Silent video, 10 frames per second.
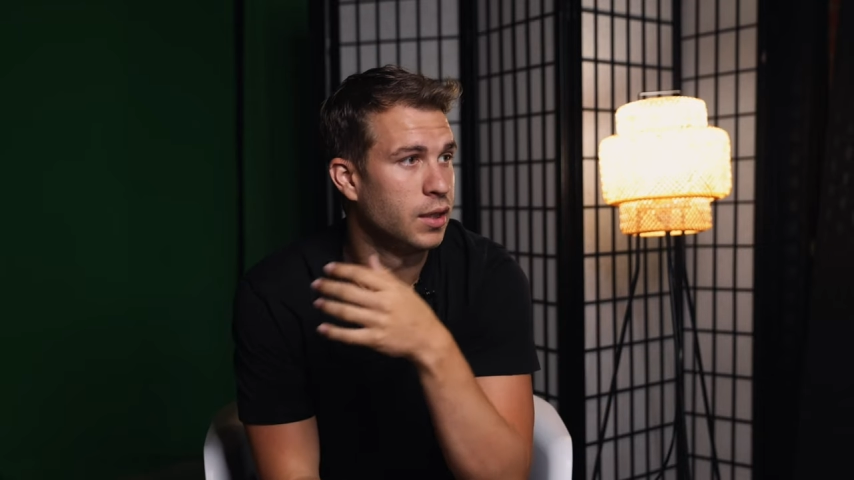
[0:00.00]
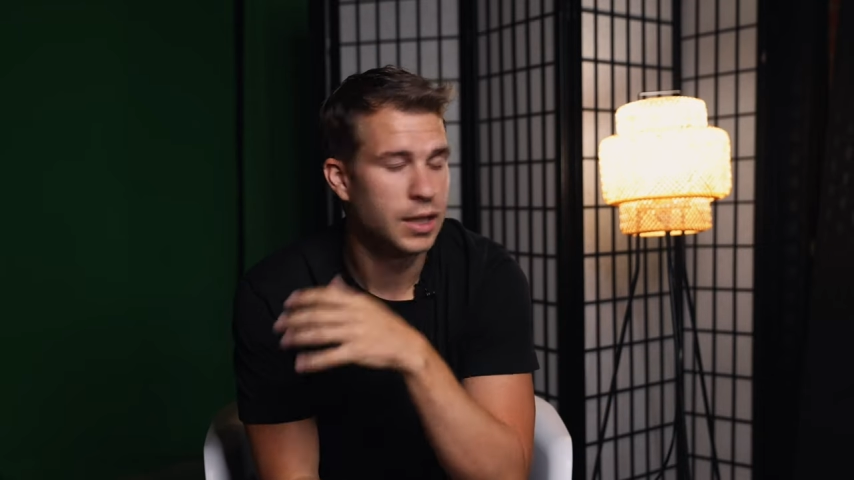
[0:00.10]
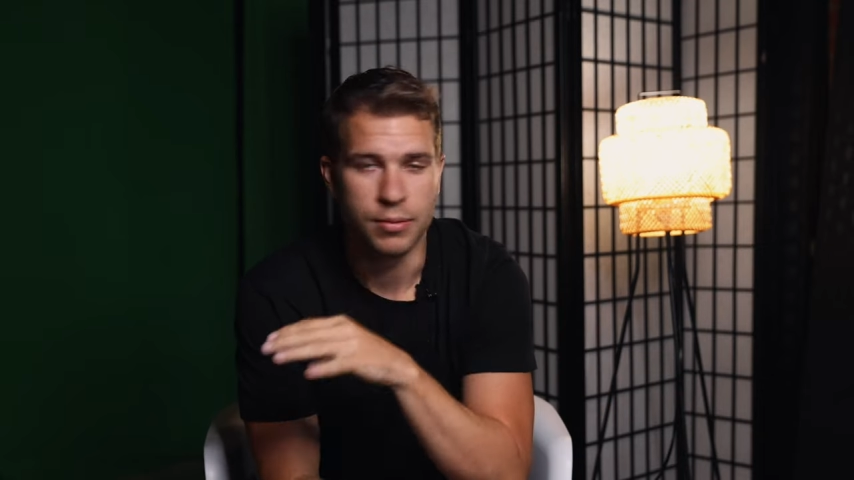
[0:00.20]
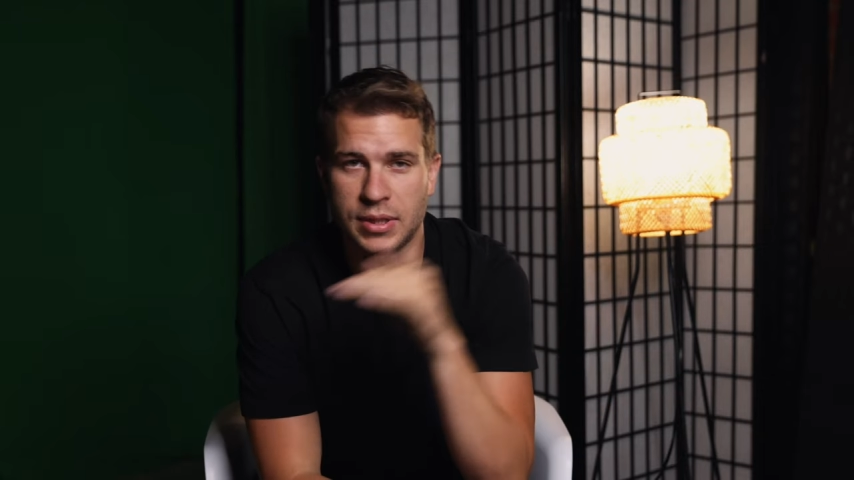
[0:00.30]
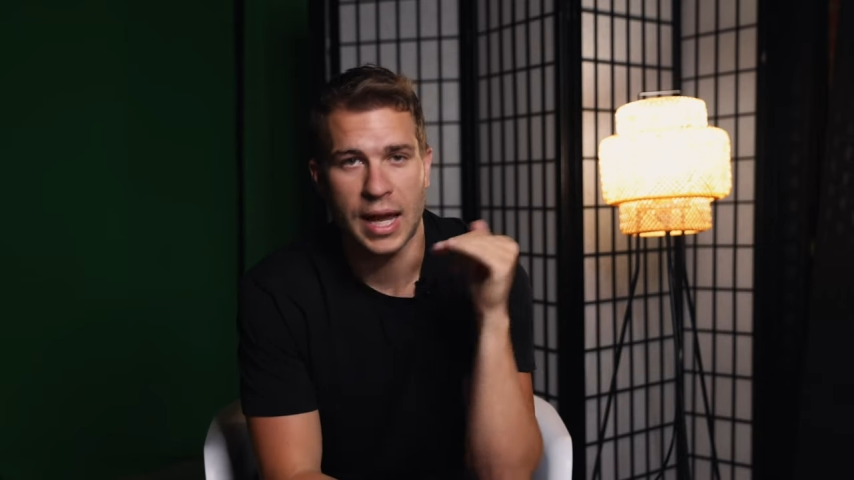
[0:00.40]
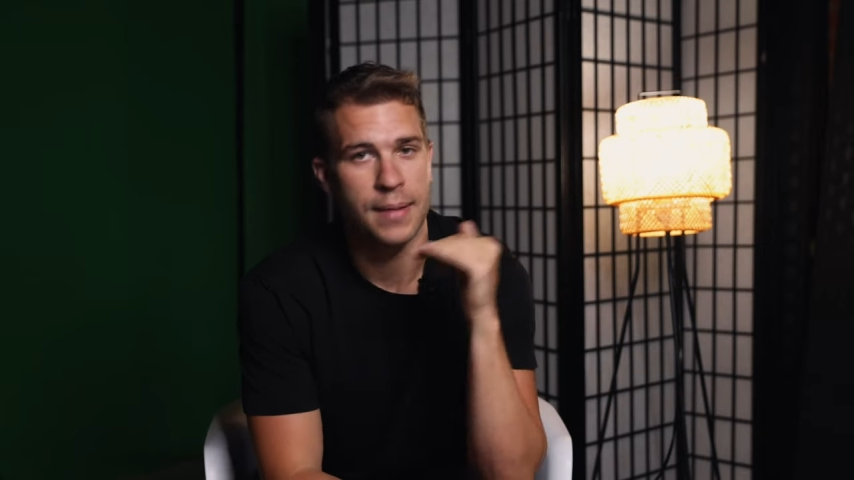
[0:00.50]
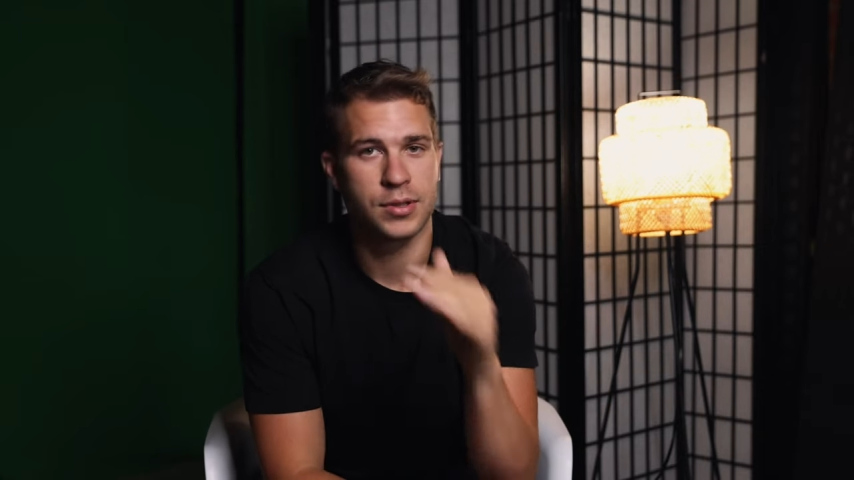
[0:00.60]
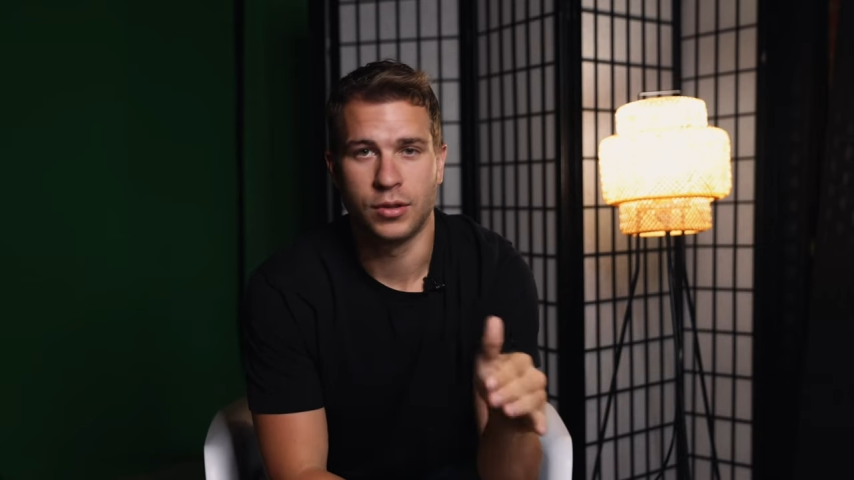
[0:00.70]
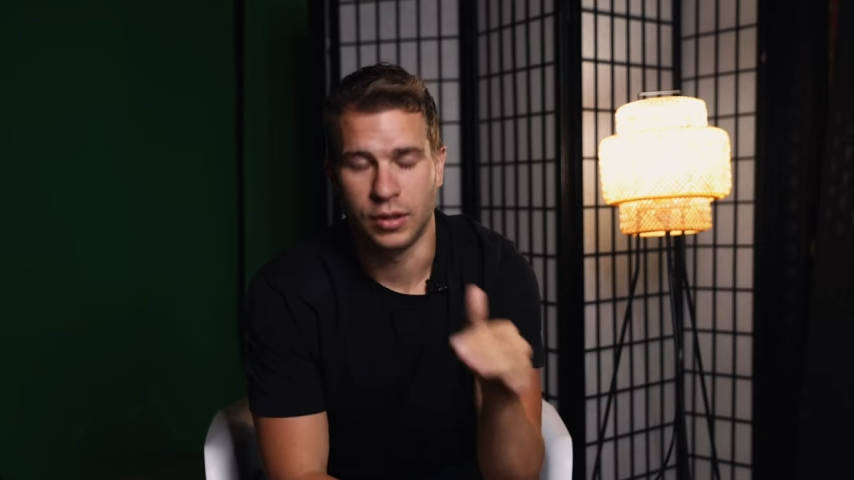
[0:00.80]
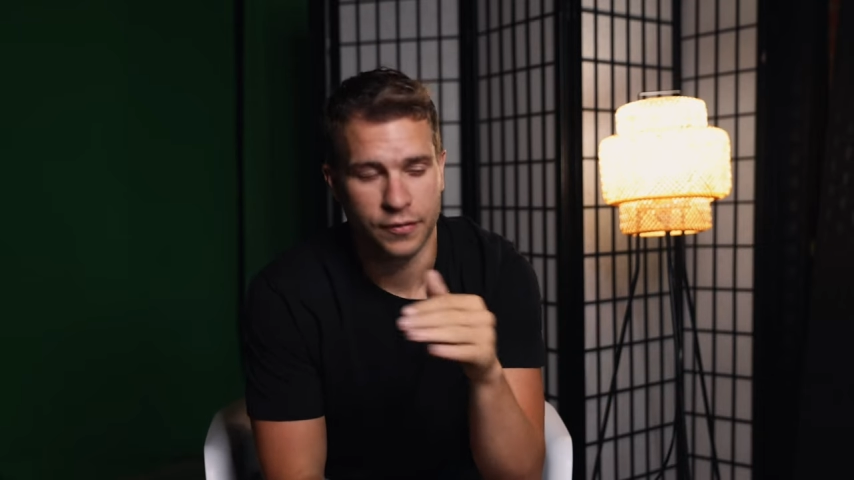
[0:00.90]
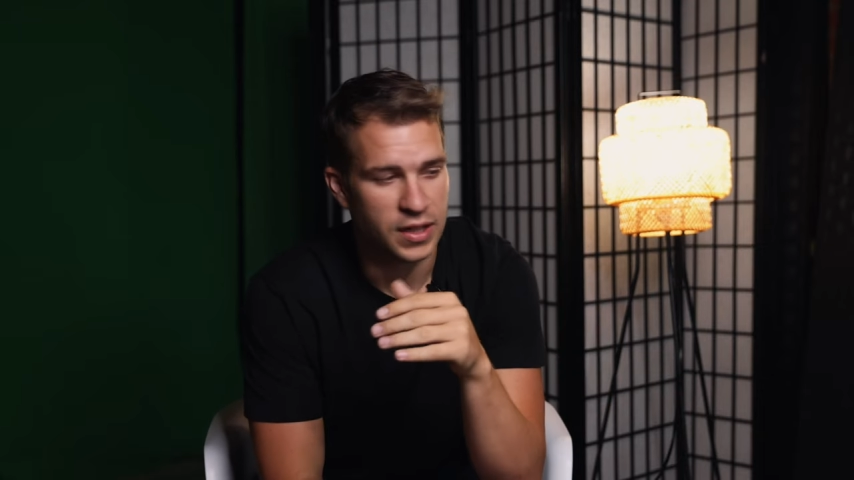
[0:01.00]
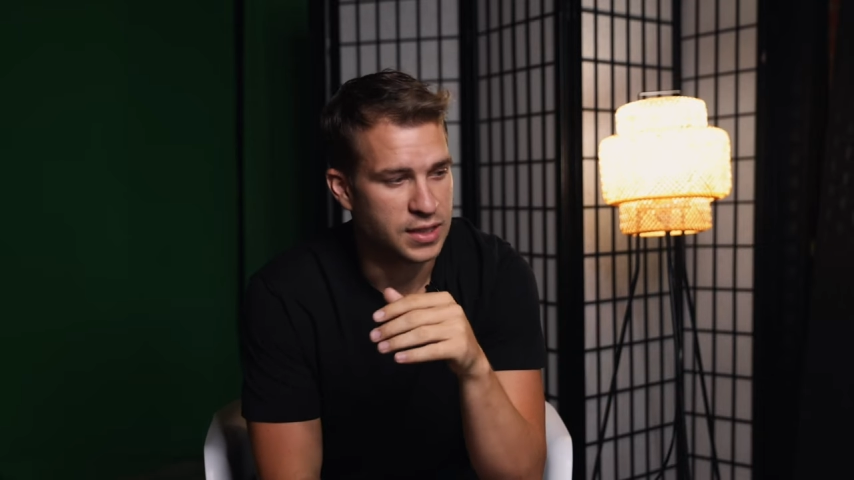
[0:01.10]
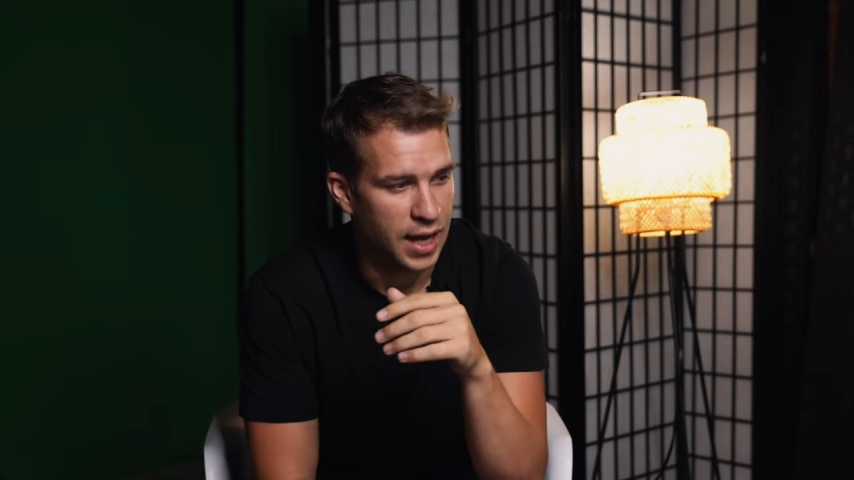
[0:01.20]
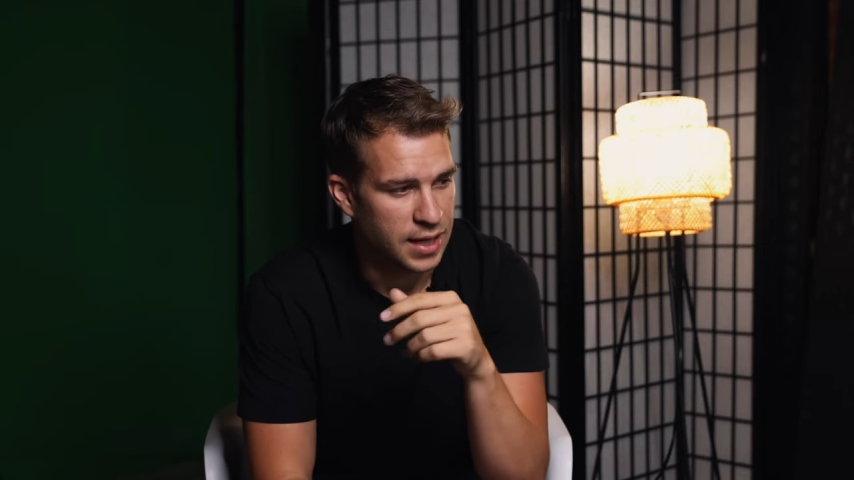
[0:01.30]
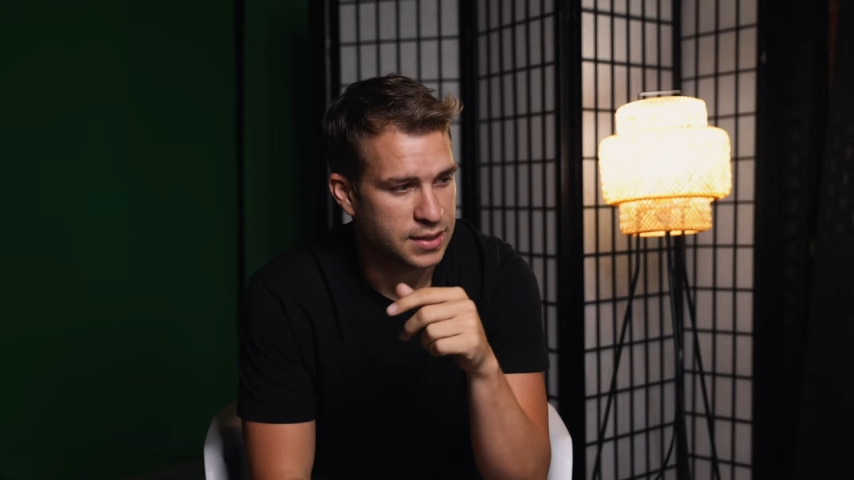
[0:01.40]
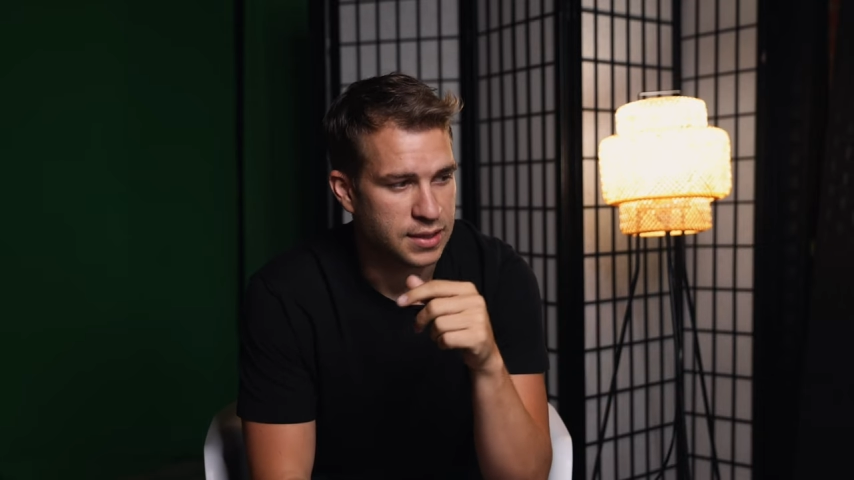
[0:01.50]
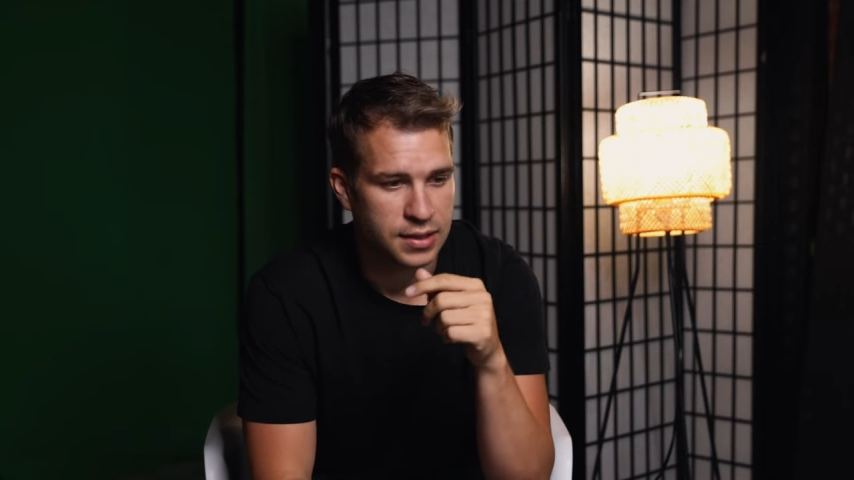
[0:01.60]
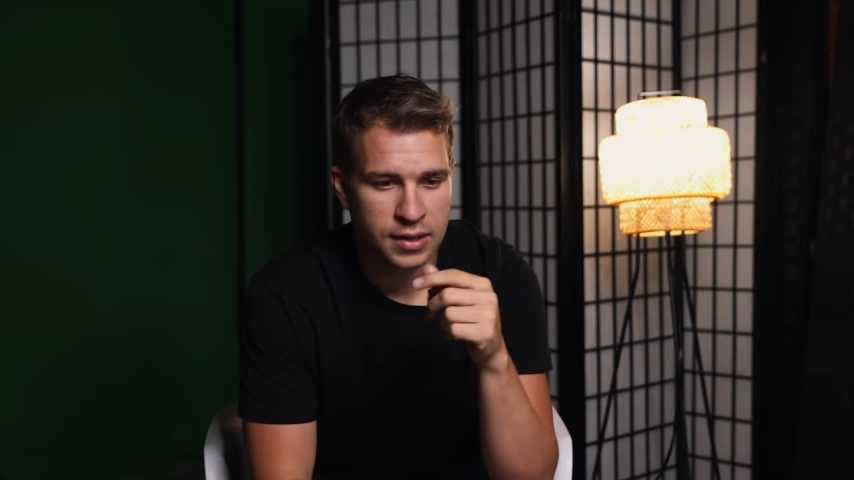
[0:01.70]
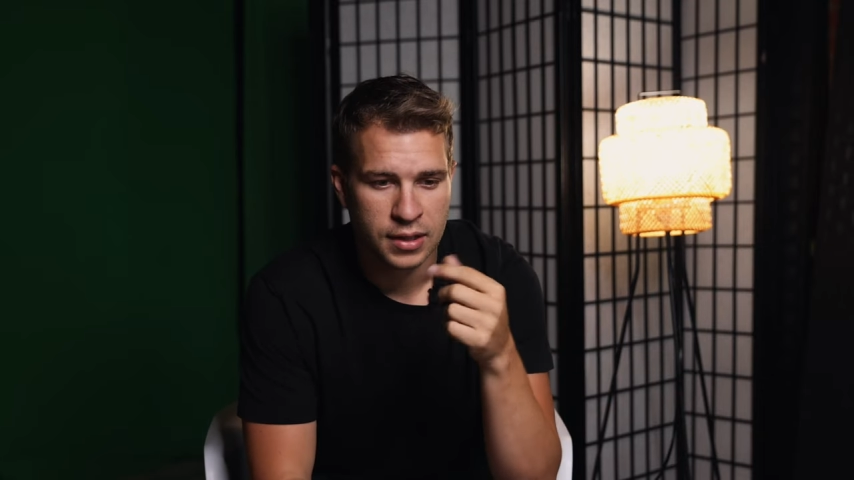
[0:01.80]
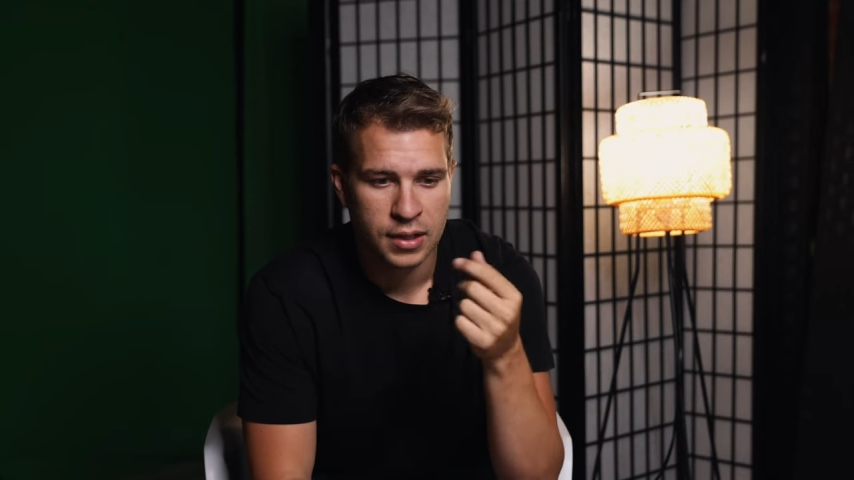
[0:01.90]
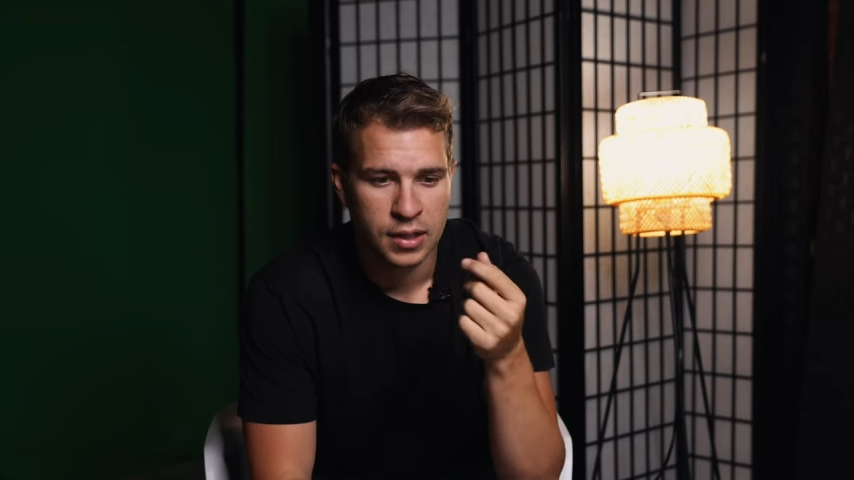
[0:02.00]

it was absolutely fantastic.